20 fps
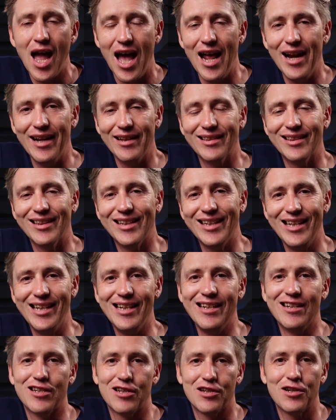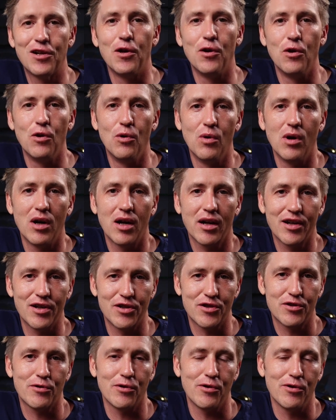and it leads to
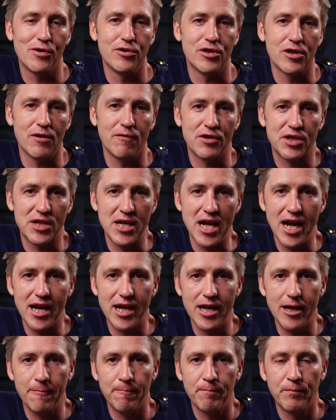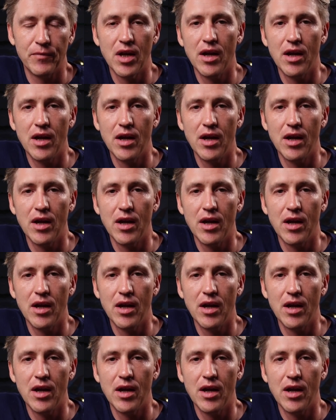concerns of snagging.